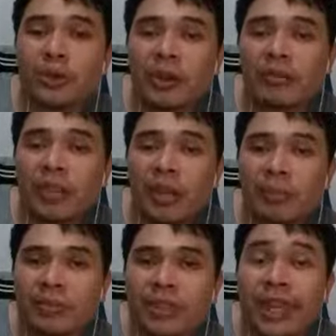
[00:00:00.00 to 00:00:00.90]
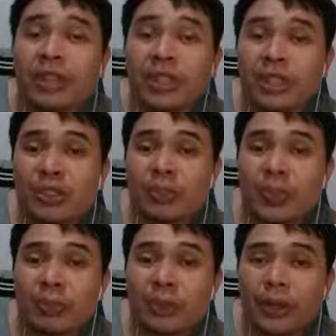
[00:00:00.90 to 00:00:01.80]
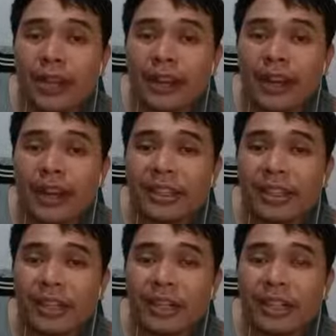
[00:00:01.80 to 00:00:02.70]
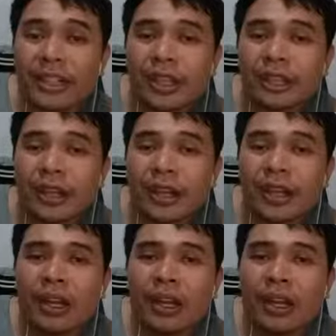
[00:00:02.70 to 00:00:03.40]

we've helped thousands of people get hired in a call center.